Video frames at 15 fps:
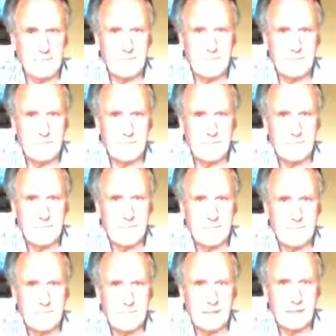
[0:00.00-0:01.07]

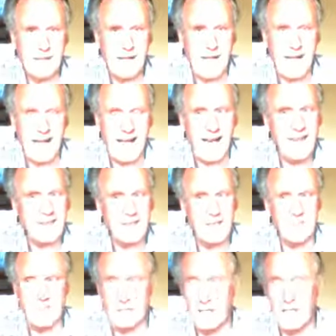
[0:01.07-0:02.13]
I
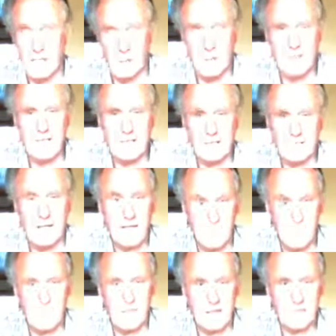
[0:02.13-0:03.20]
says, but we know this
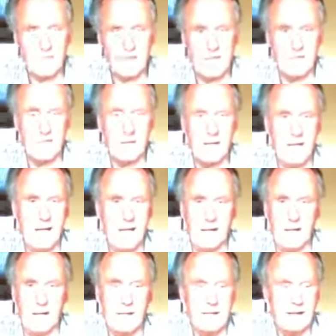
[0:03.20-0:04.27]
place, we've been
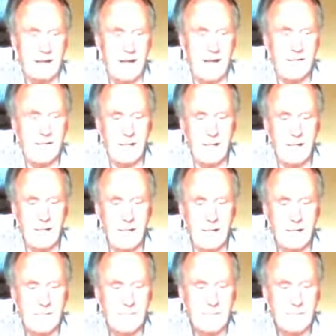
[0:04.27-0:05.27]
here every year.